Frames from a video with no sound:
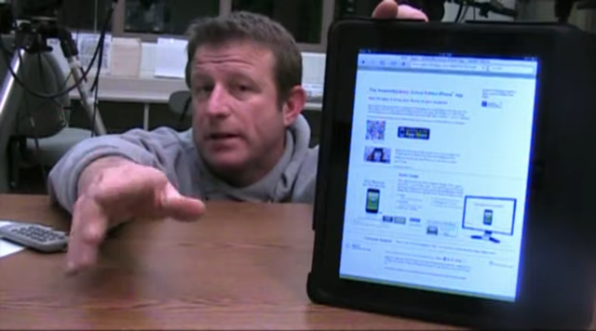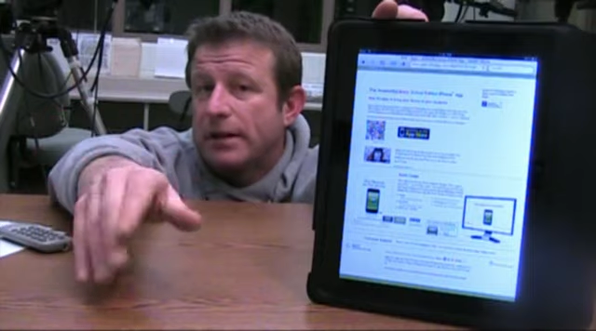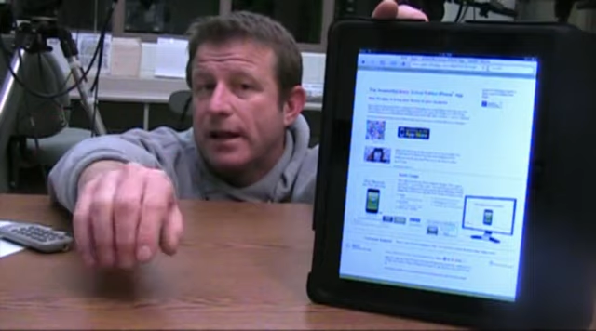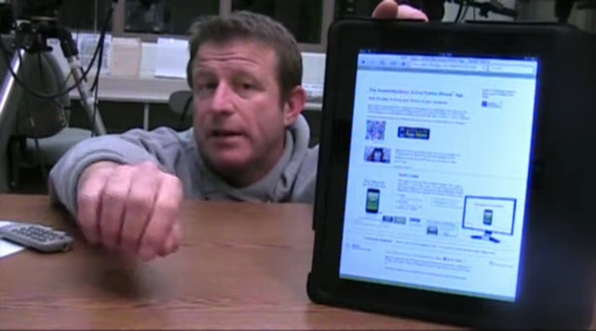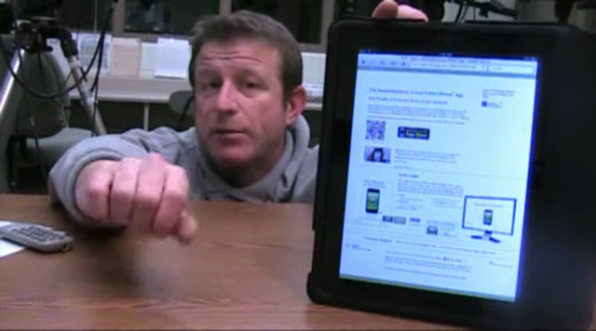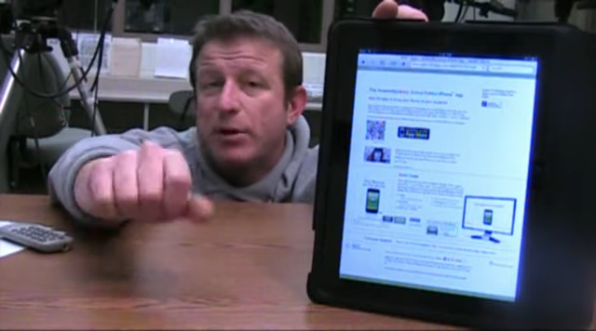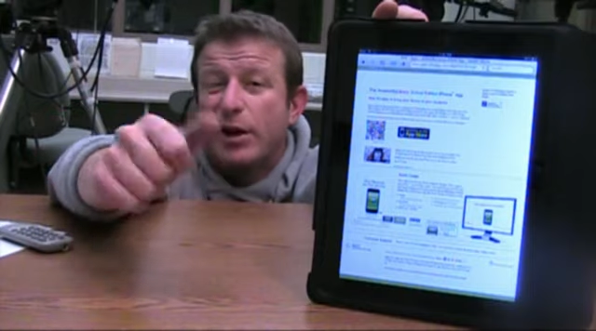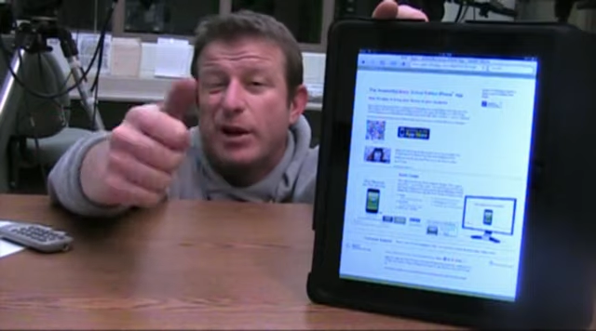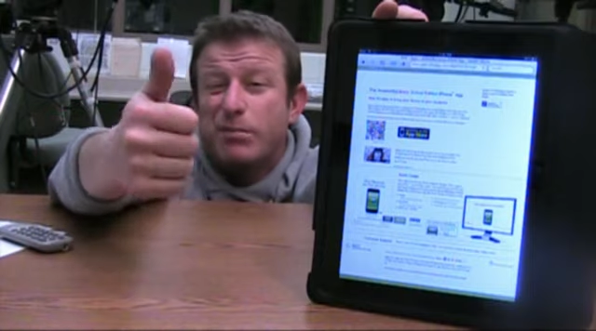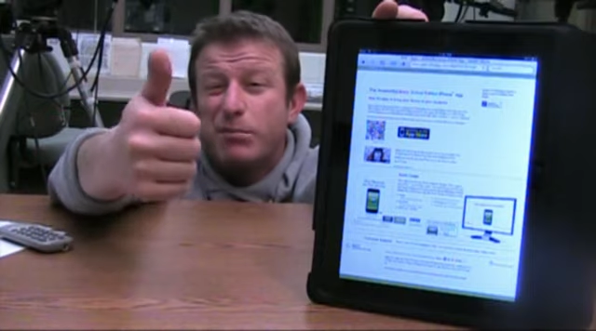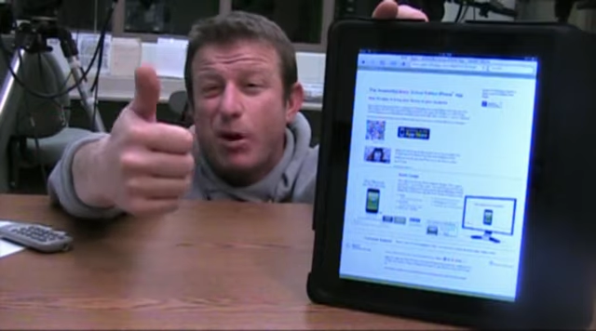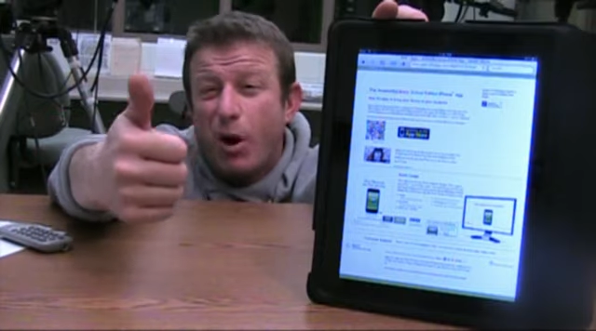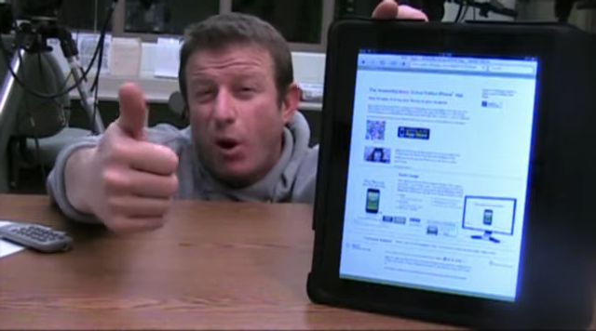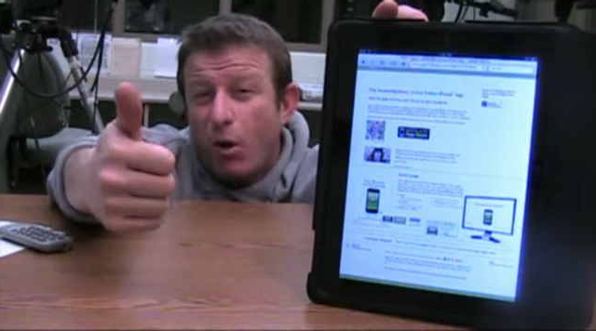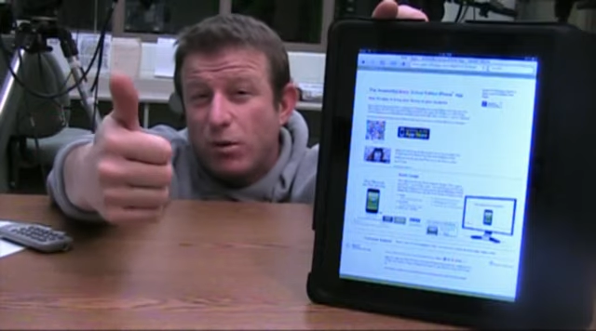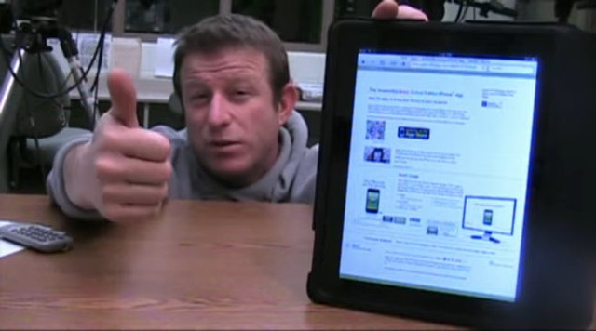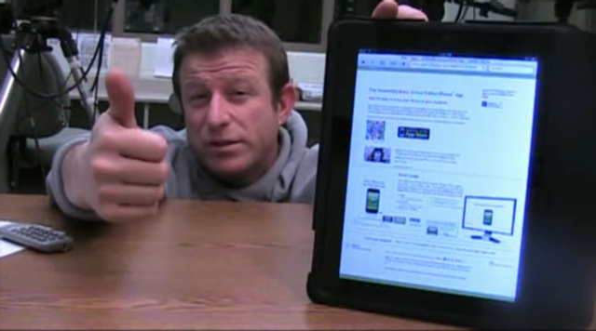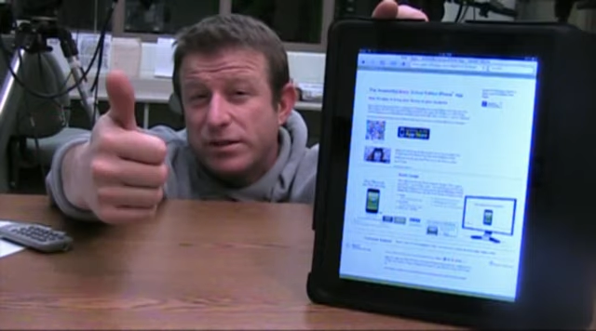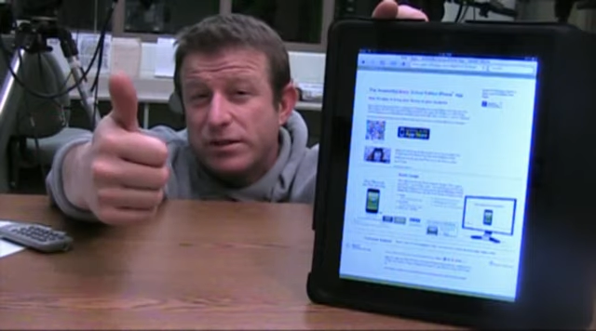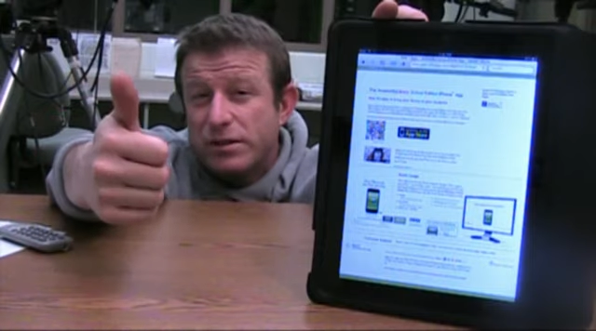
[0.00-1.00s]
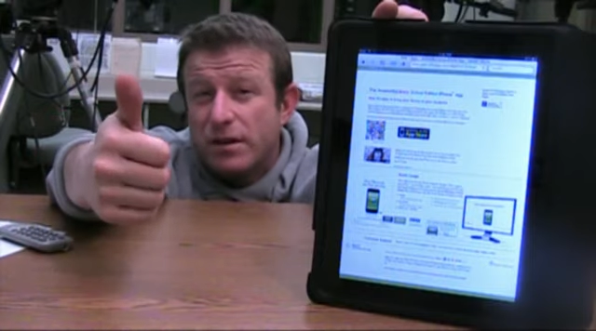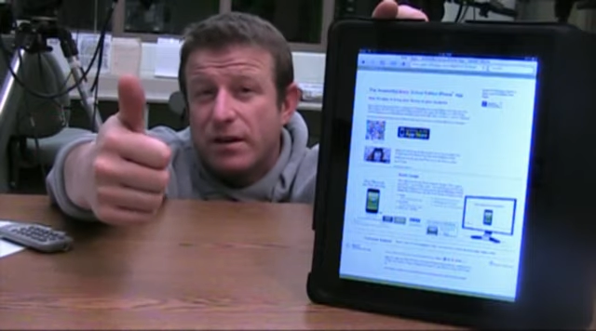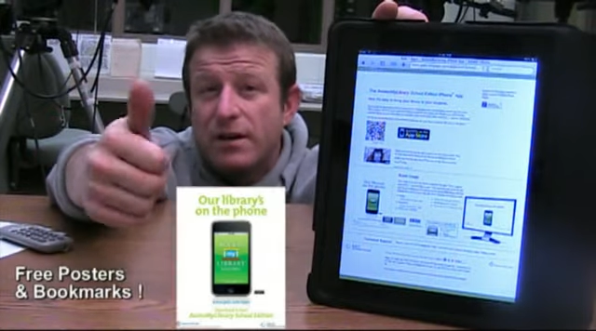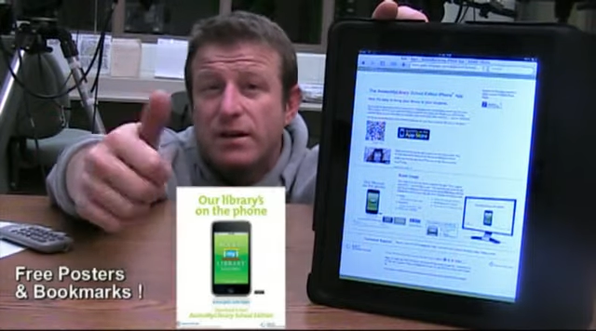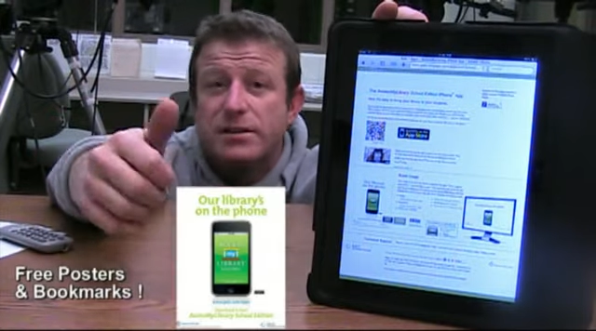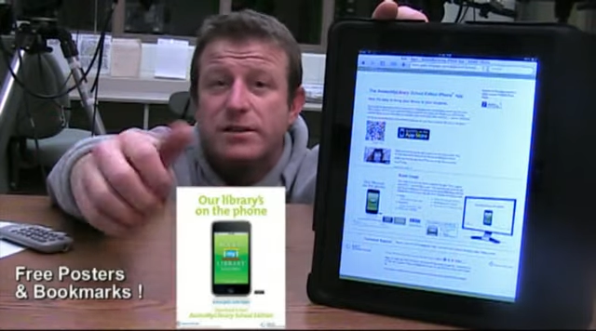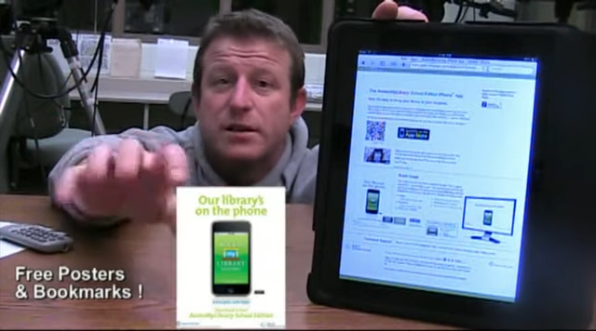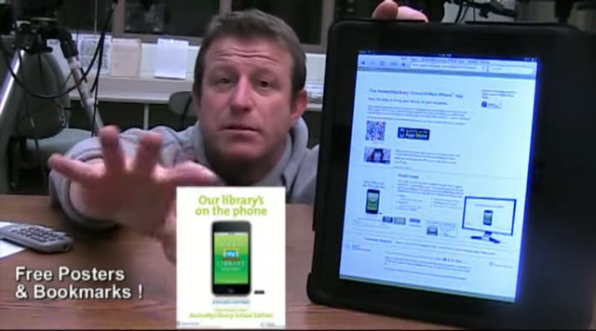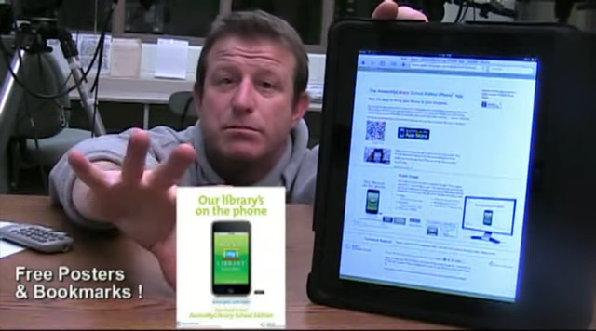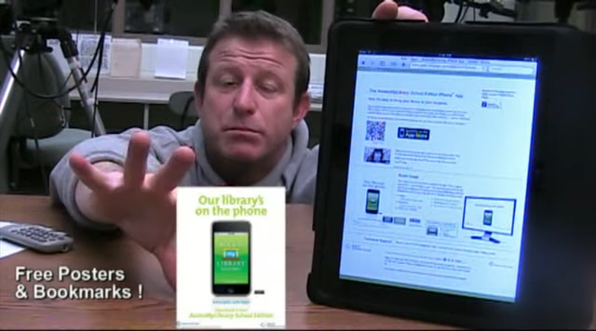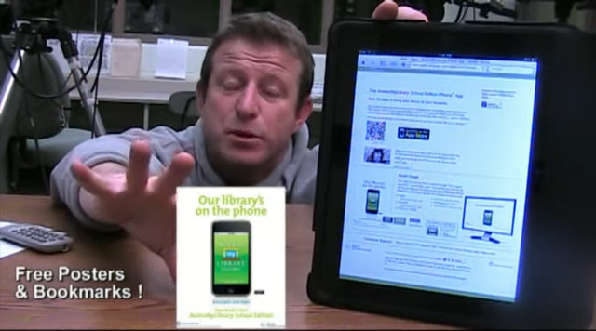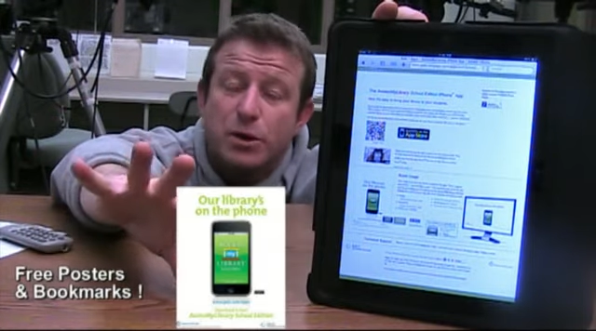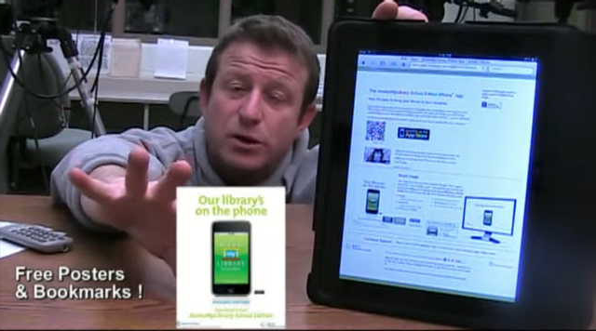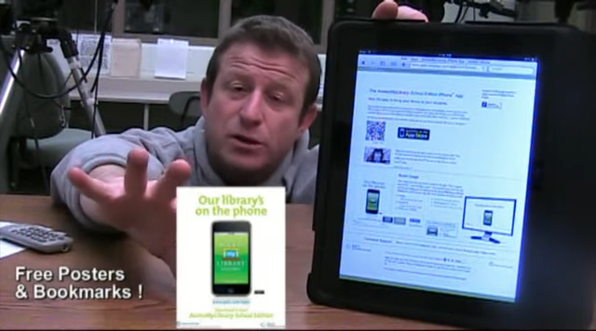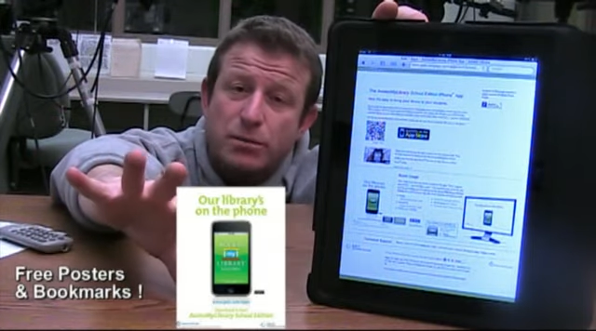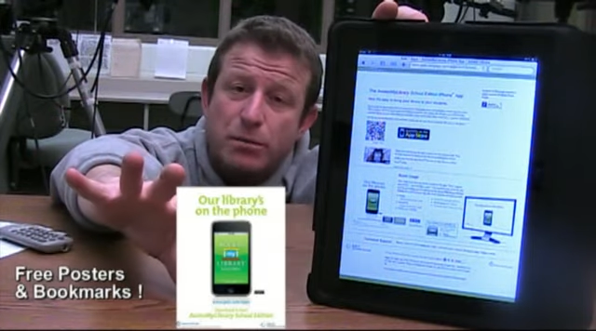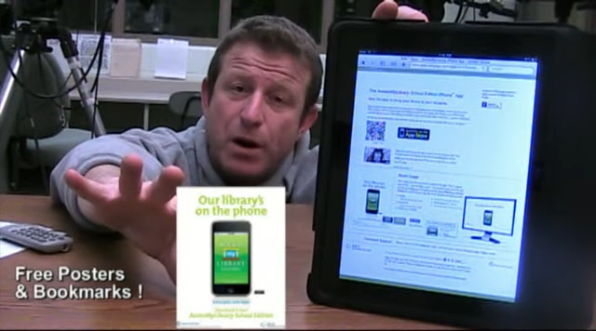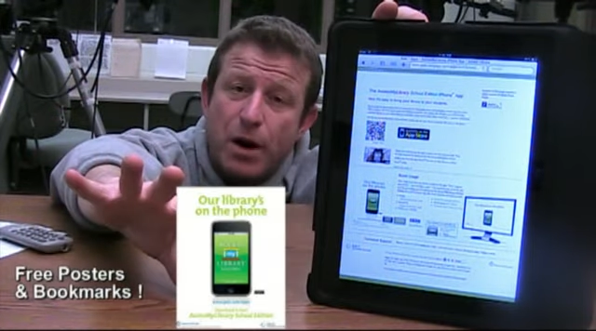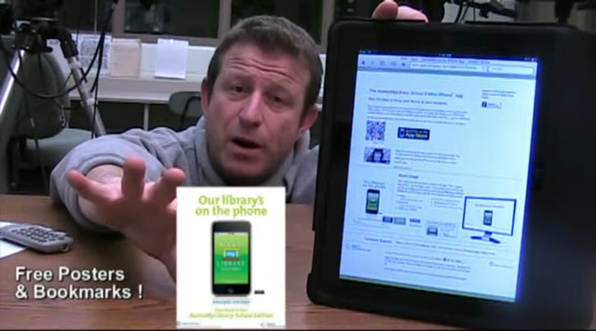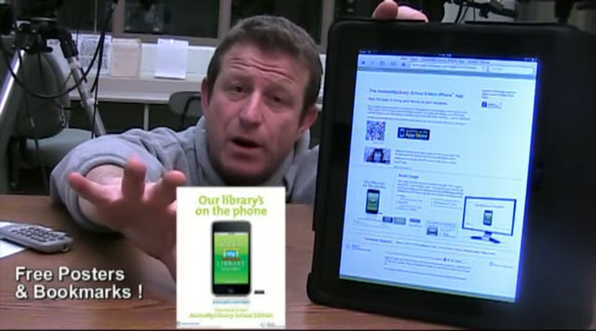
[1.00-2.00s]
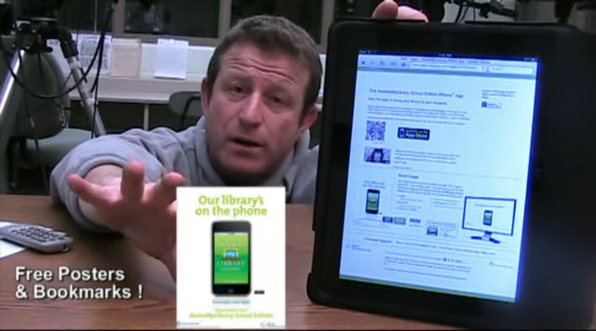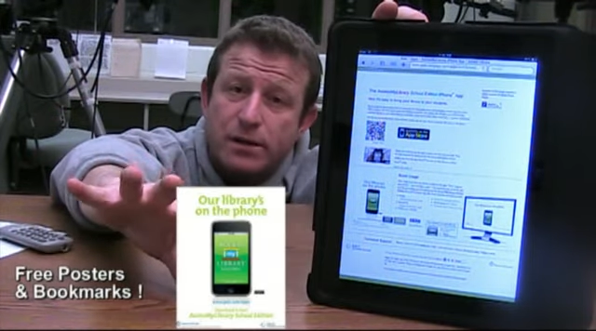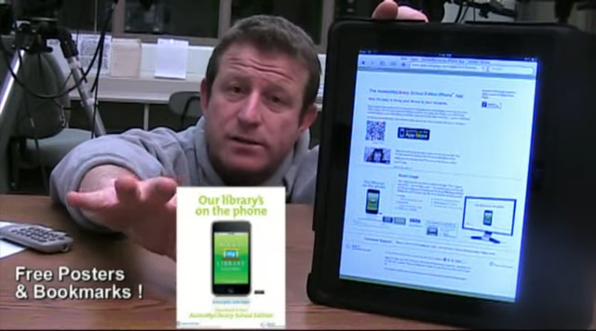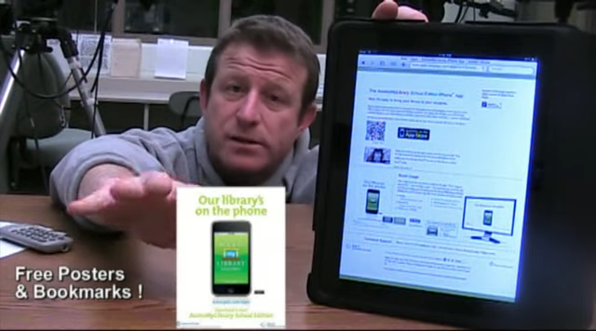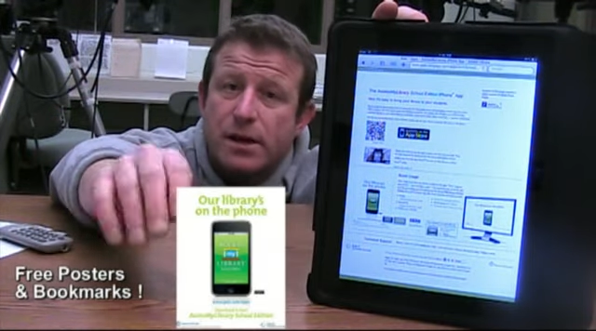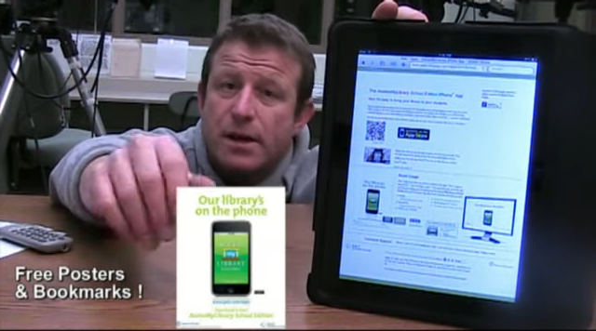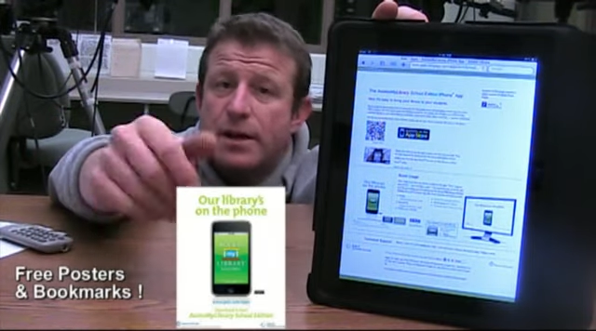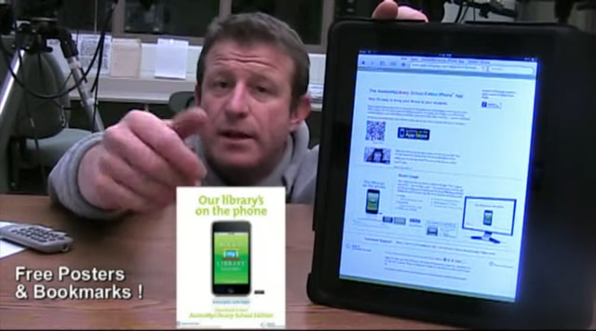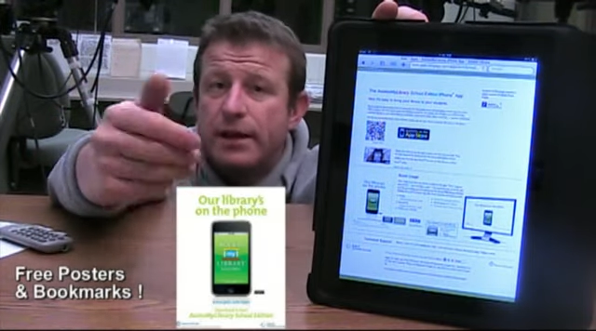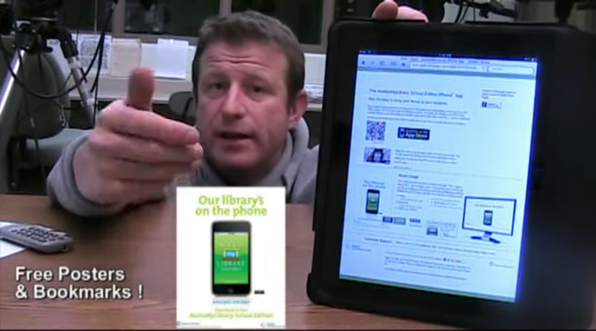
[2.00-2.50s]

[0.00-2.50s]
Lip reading: My Library posters and bookmarks